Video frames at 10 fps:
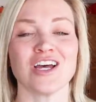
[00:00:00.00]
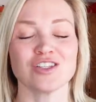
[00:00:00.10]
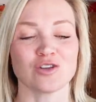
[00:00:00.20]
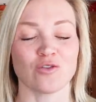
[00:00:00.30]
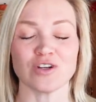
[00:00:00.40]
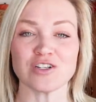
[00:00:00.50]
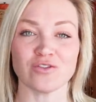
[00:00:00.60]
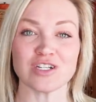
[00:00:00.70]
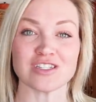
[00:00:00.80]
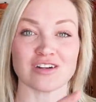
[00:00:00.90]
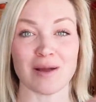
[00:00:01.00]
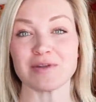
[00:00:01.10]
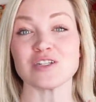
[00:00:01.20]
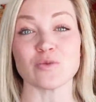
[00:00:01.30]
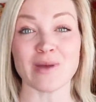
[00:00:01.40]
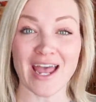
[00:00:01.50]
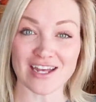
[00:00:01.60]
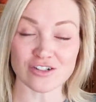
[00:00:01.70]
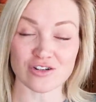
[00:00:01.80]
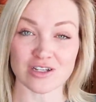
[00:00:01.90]
So fridge and freezer, I'm gonna do
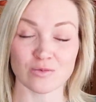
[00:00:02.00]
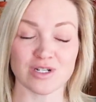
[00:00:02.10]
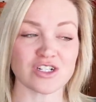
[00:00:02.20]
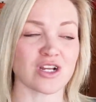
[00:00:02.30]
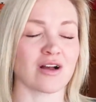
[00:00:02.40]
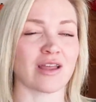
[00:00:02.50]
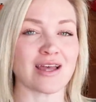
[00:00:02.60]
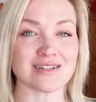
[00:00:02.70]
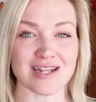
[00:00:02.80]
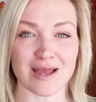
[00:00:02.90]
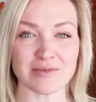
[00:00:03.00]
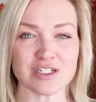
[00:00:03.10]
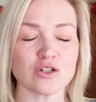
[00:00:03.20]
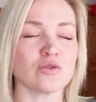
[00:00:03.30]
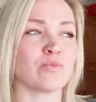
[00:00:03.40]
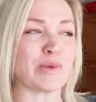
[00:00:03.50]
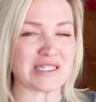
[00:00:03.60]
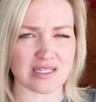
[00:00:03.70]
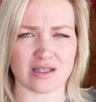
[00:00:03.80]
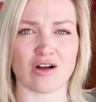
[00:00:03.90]
pantry in one chunk, and today I'm gonna do
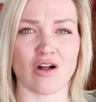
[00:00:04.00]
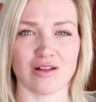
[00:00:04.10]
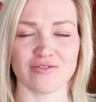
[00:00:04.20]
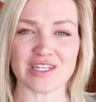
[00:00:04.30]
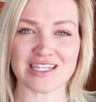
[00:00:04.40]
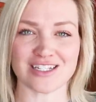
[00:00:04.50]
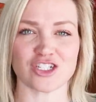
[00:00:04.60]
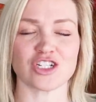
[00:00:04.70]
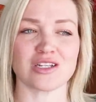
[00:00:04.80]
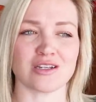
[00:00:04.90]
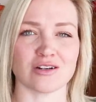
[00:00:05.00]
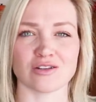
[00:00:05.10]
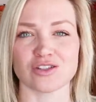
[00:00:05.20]
basically all of the kitchen gear.